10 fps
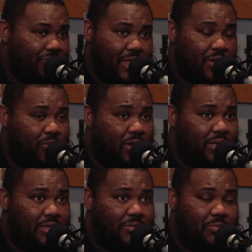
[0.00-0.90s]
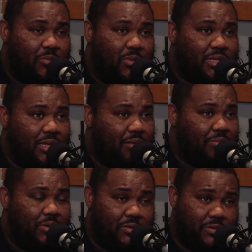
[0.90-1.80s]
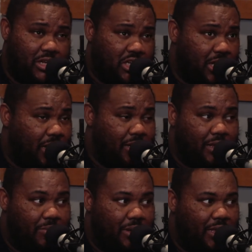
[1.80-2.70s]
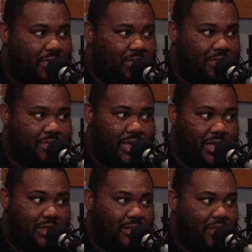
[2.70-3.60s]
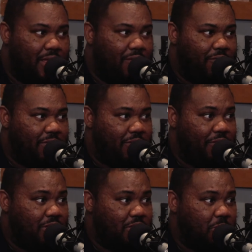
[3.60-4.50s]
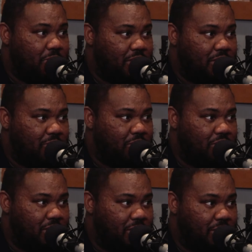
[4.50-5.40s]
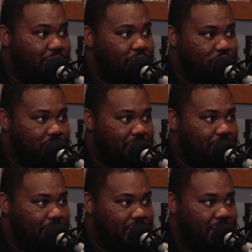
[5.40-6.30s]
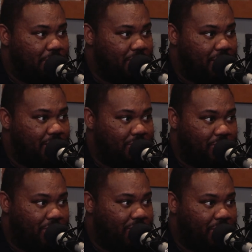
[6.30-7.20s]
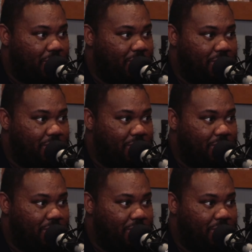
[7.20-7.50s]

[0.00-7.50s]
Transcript: It was. And once again, beautifully shot. I mean, it's just like from the first opening scene when you see those little shrimp type things or whatever they were in the